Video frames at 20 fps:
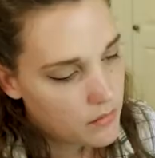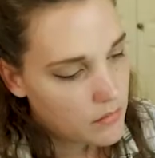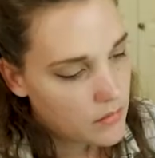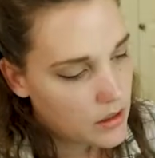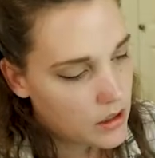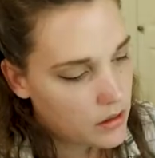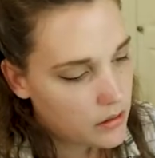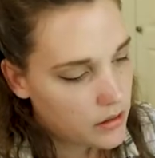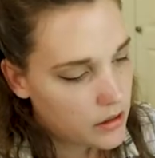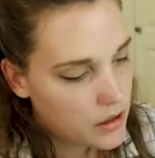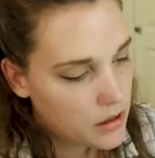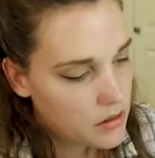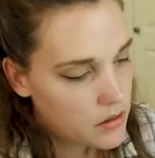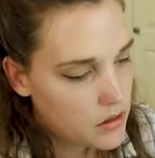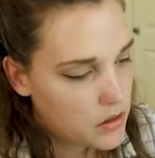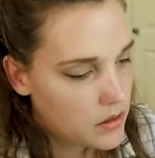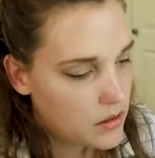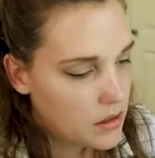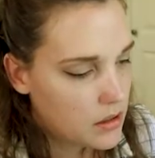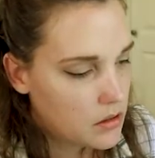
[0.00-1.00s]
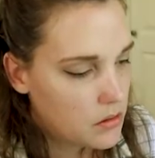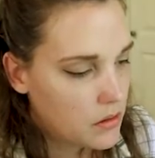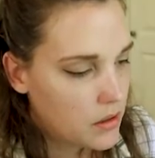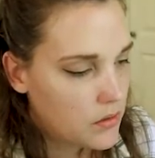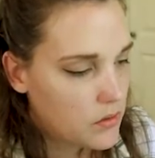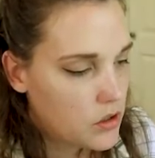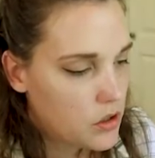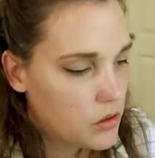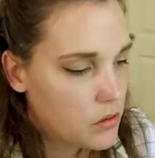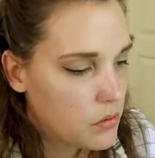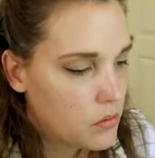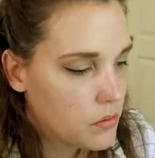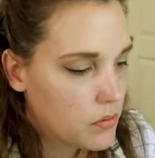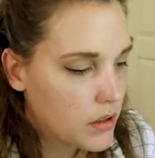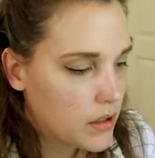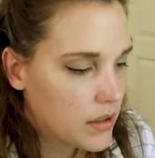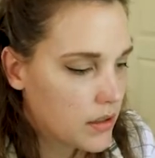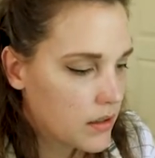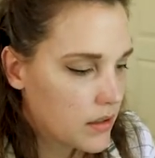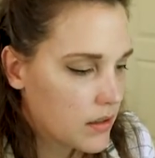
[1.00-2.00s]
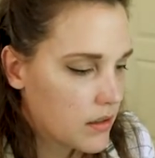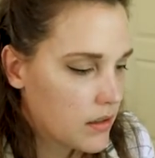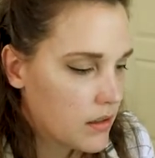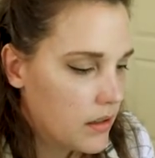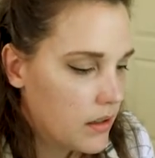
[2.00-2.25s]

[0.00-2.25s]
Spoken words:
There we go. So now you have two rings.